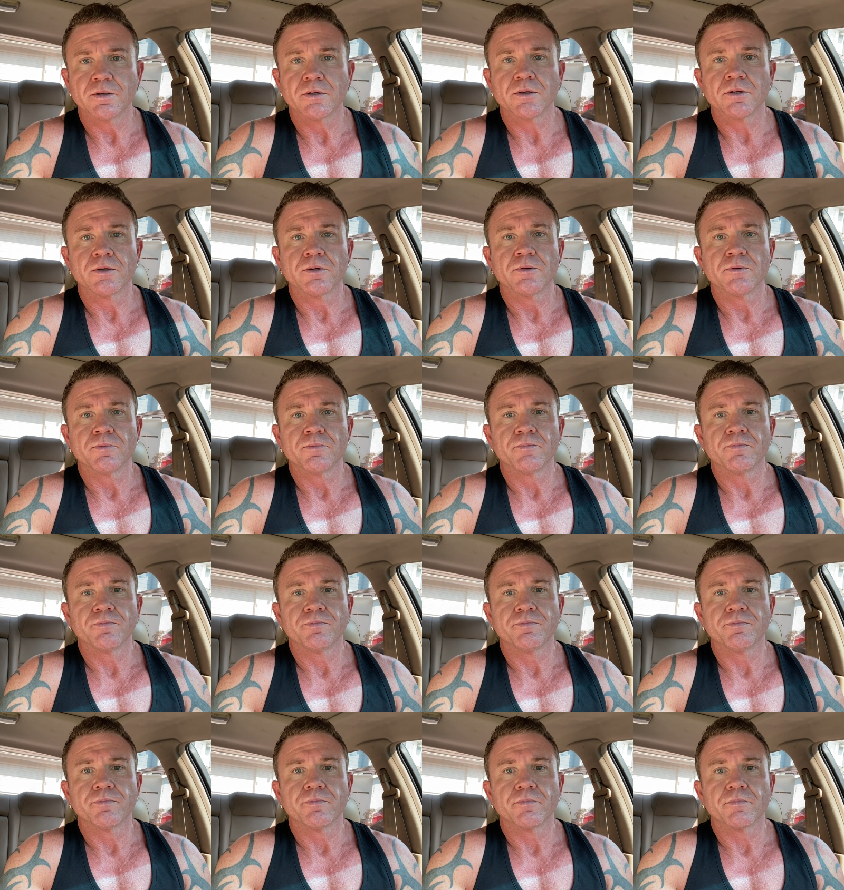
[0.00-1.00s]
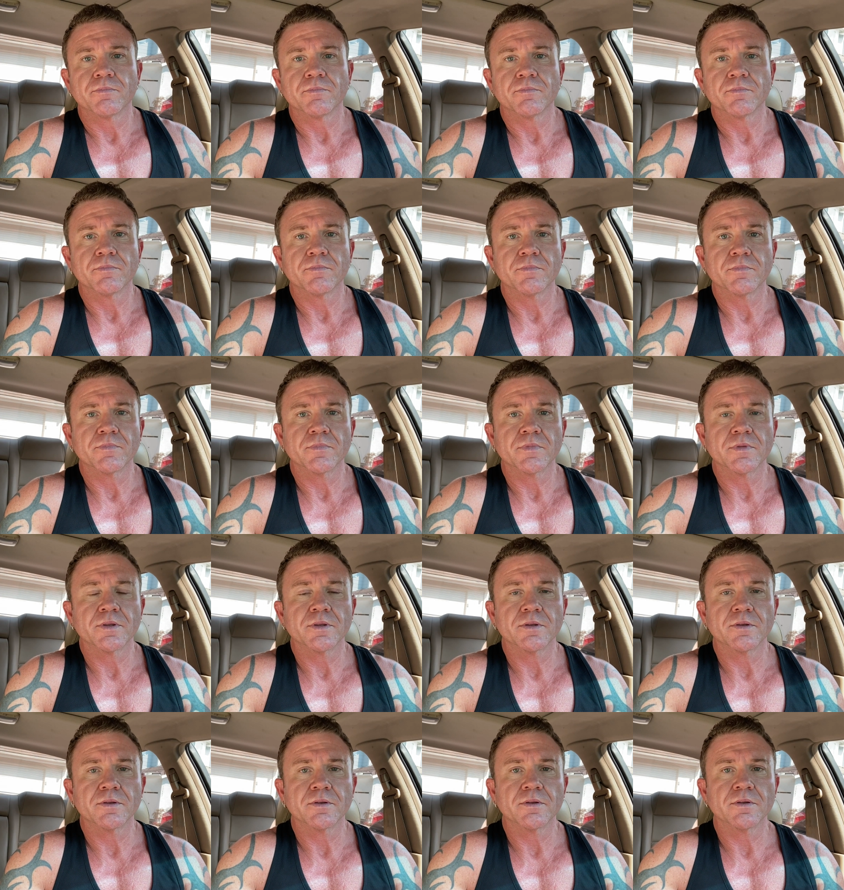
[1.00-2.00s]

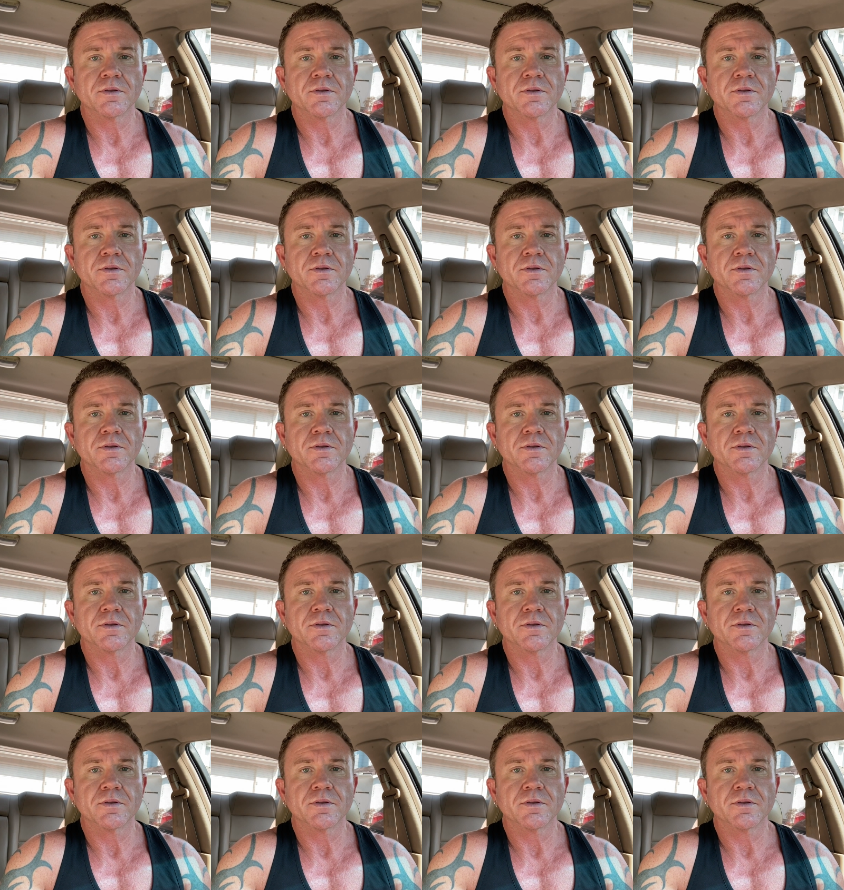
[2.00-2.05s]
Nothing is said.